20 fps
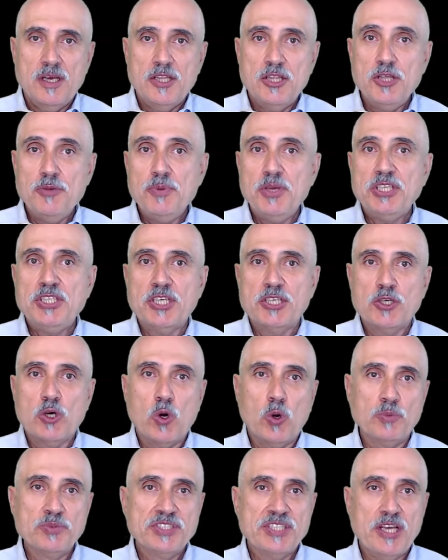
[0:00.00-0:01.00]
The median
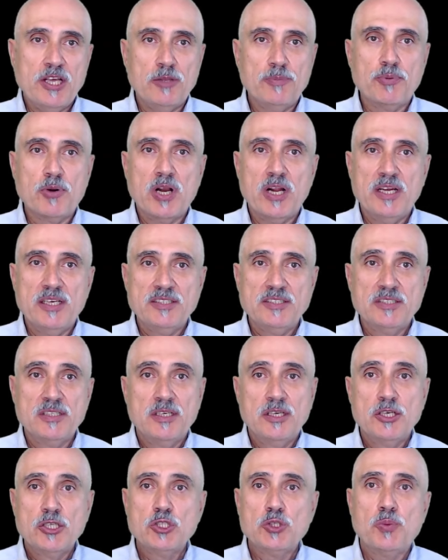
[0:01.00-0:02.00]
home sale price,
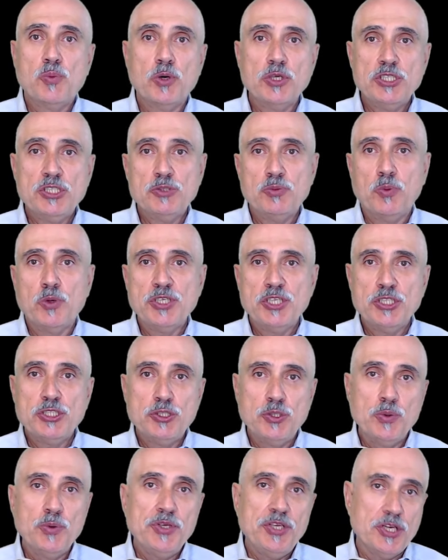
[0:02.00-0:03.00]

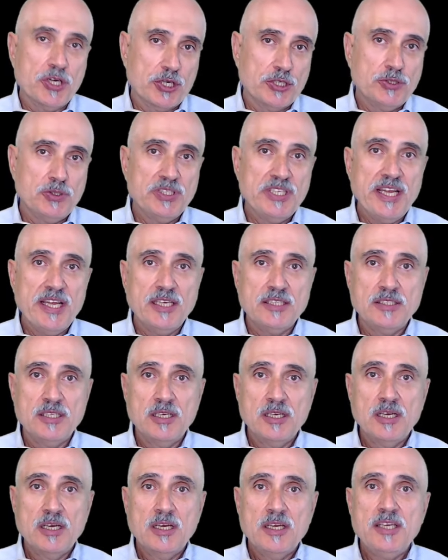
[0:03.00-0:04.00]
2022 year to date,
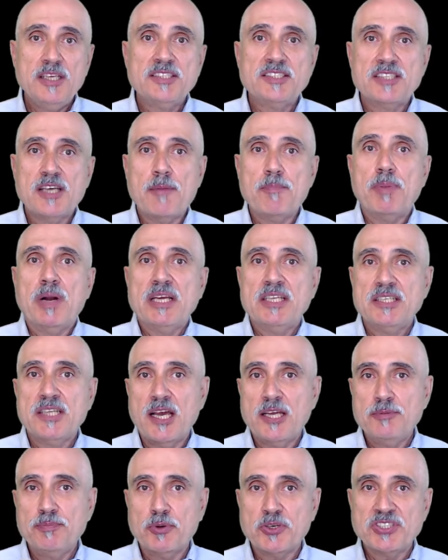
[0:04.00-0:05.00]
is up by
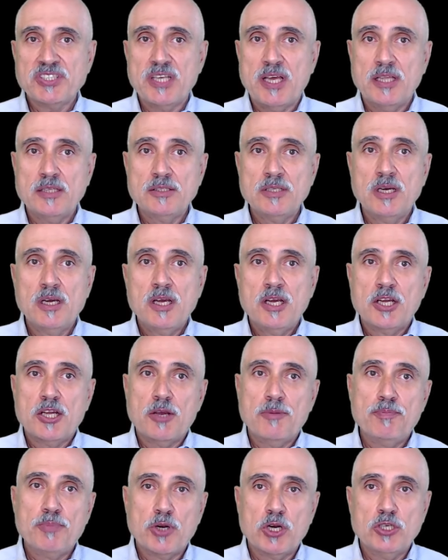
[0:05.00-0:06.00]
9%
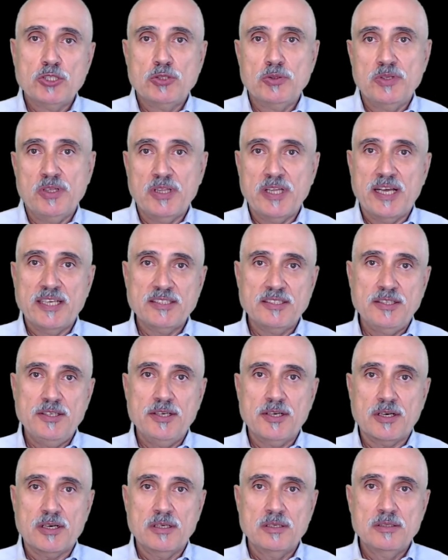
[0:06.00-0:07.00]
compared to the last
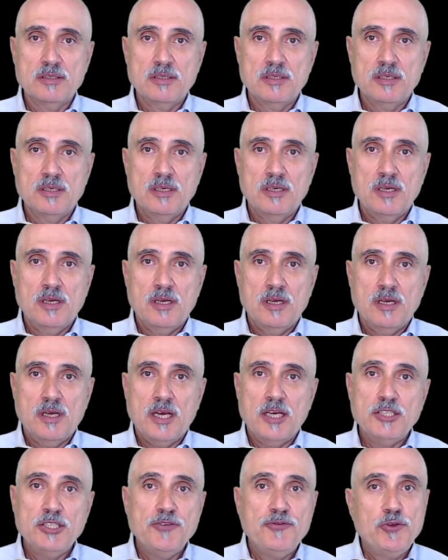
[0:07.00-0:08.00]
year.
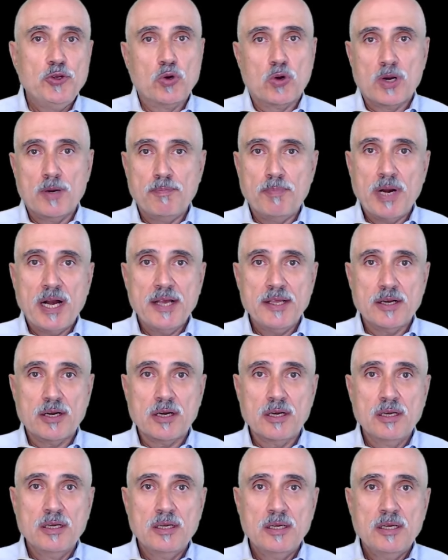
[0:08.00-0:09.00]
And if you're a
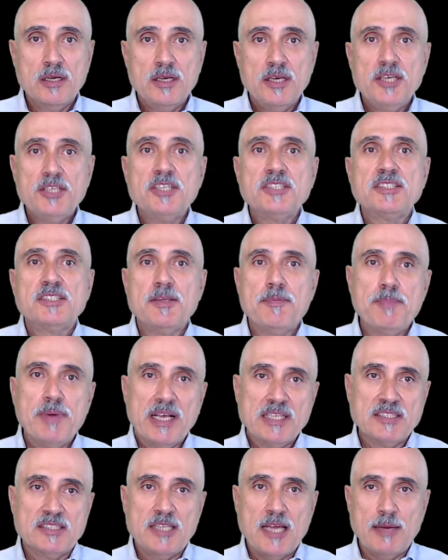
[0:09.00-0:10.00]
buyer, it is the
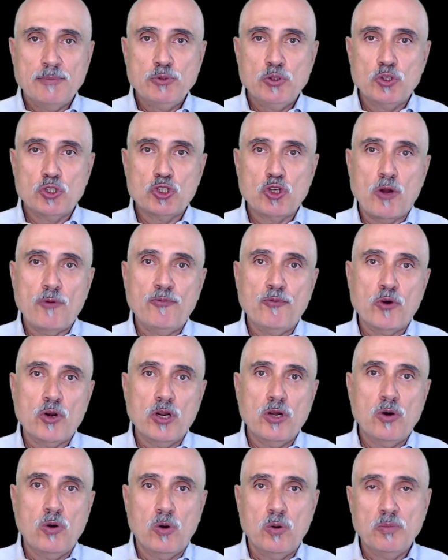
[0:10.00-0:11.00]
best time to shop for a
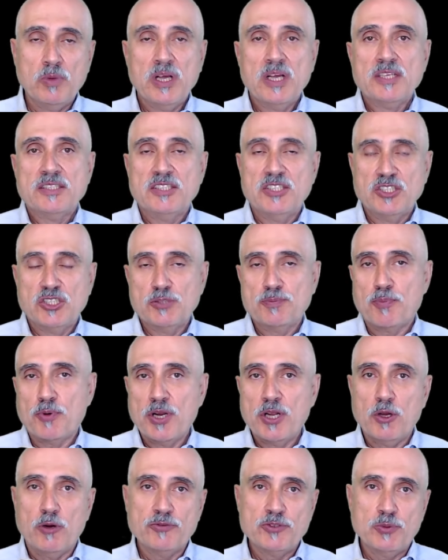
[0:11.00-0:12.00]
home since
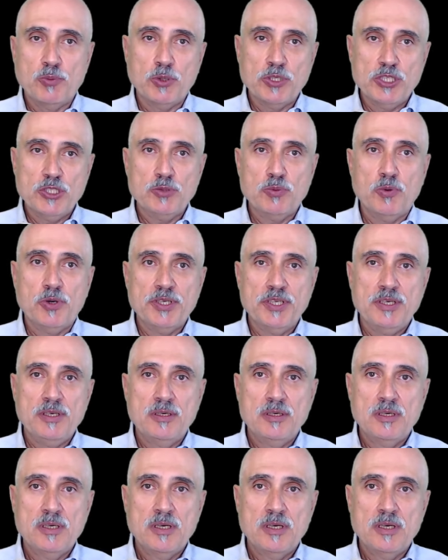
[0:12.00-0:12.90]
spring of 2020.